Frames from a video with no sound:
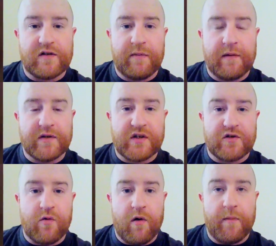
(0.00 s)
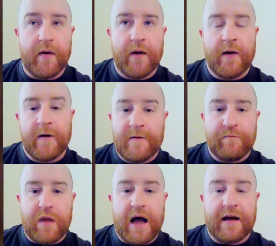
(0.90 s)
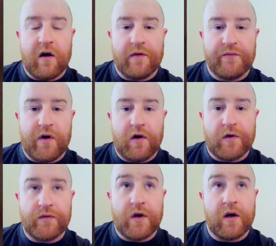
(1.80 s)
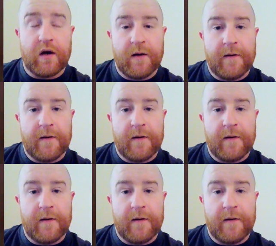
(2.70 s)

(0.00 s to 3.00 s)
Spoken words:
to beat my sister up. I got involved.